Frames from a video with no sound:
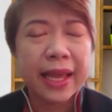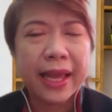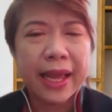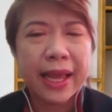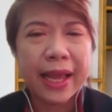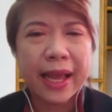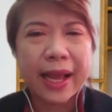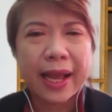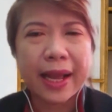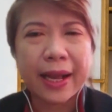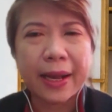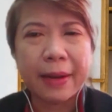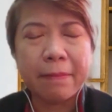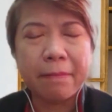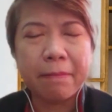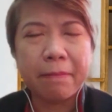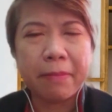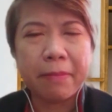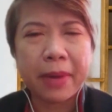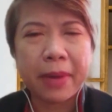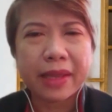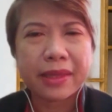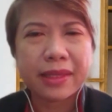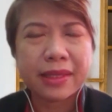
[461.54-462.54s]

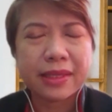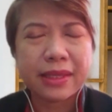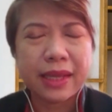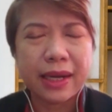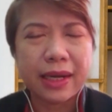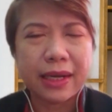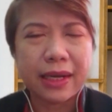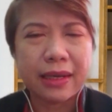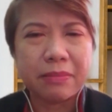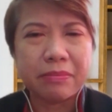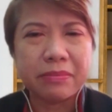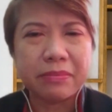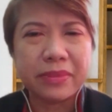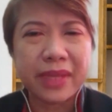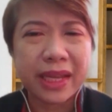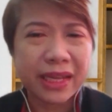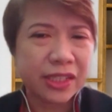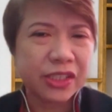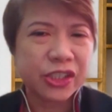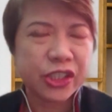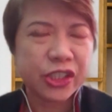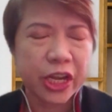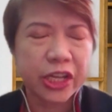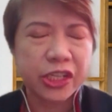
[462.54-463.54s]
but that
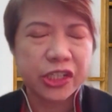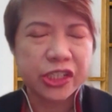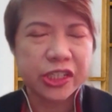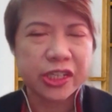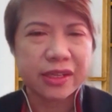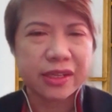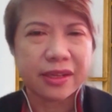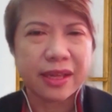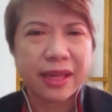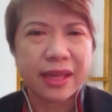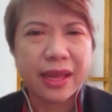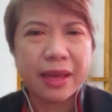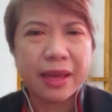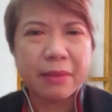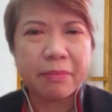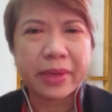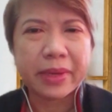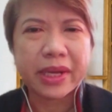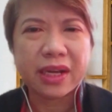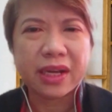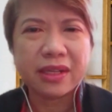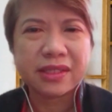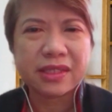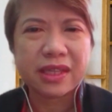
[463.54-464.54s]
is changing
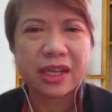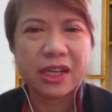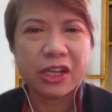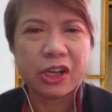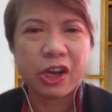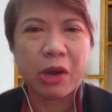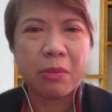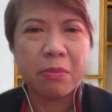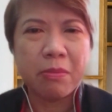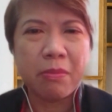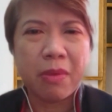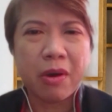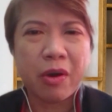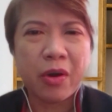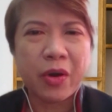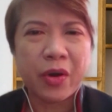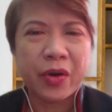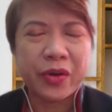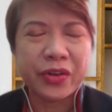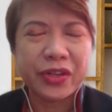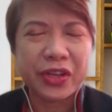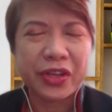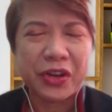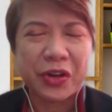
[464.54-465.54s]
because a lot
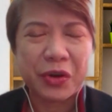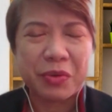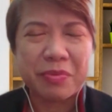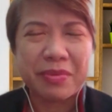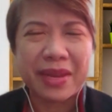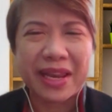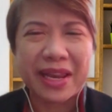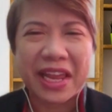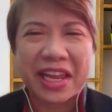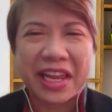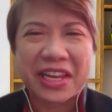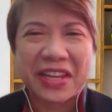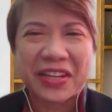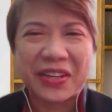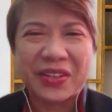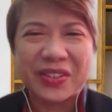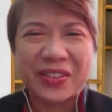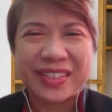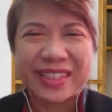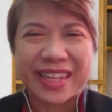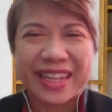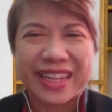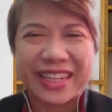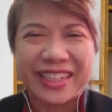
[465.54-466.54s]
more,
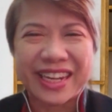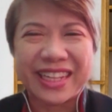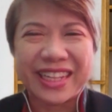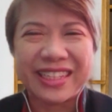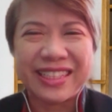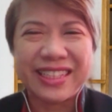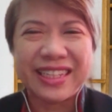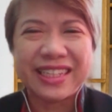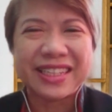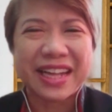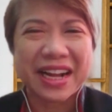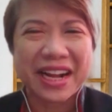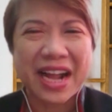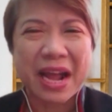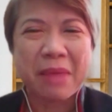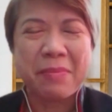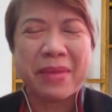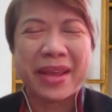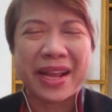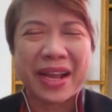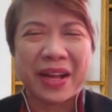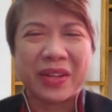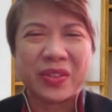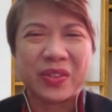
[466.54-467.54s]
millennials and Gen Zs are
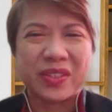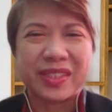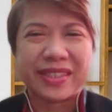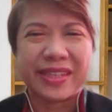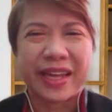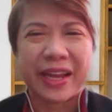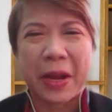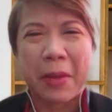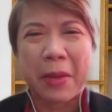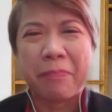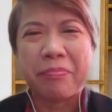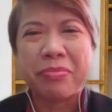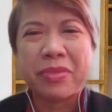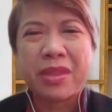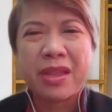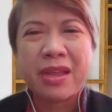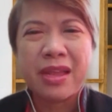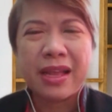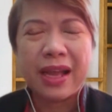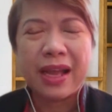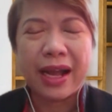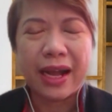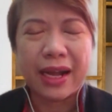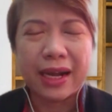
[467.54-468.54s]
coming out to set up
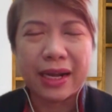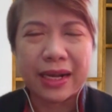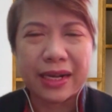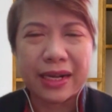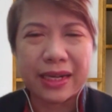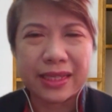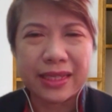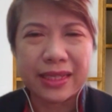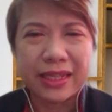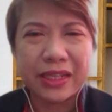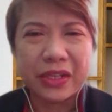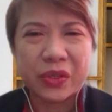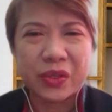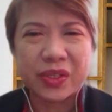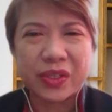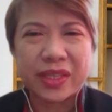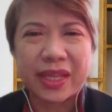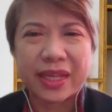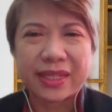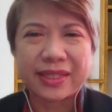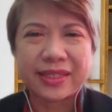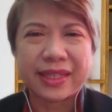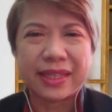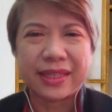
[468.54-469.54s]

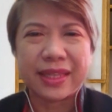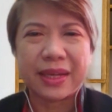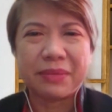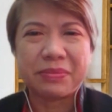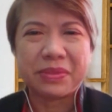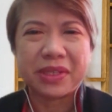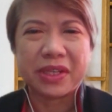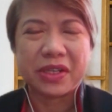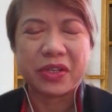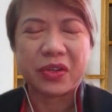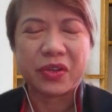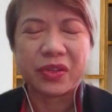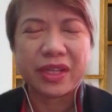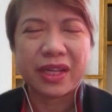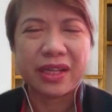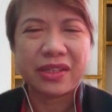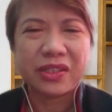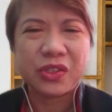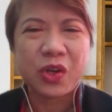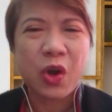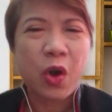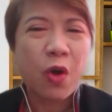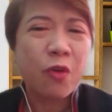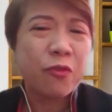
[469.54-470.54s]
their startups and all
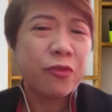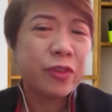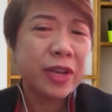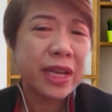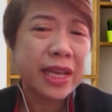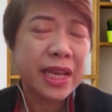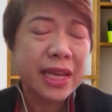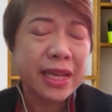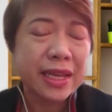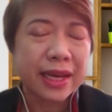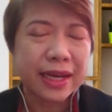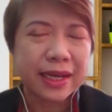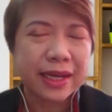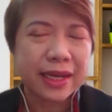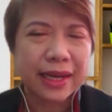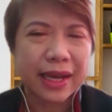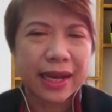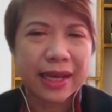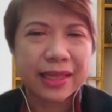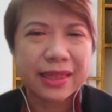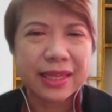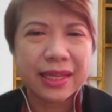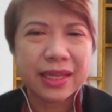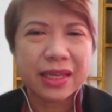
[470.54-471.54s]
that. So hopefully,
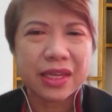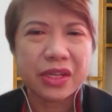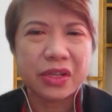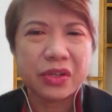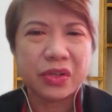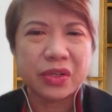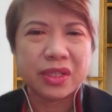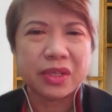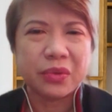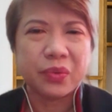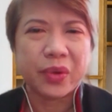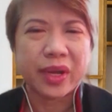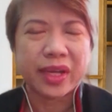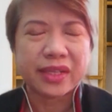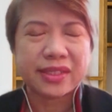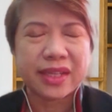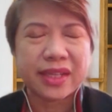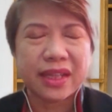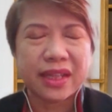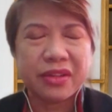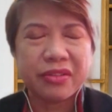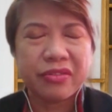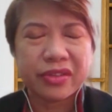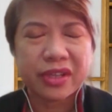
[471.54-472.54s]
I think, it will
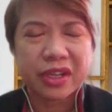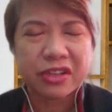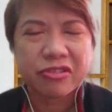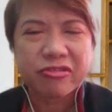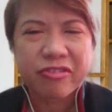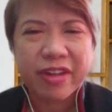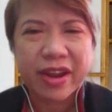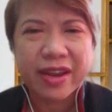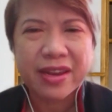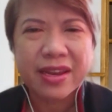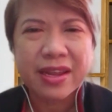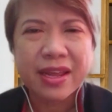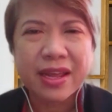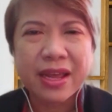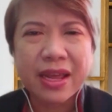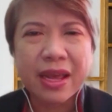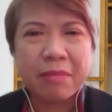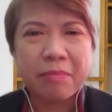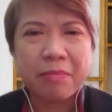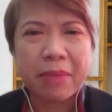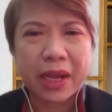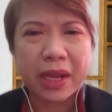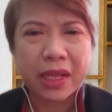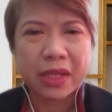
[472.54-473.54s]
accelerate the trend,
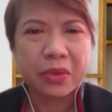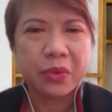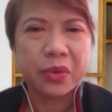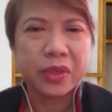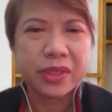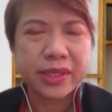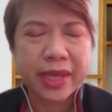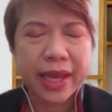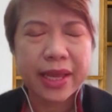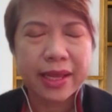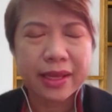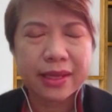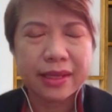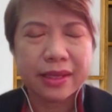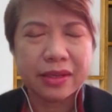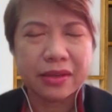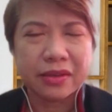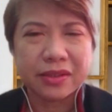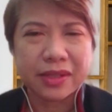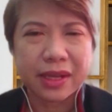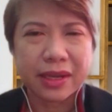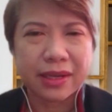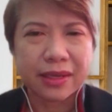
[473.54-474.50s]
but it will take, we'll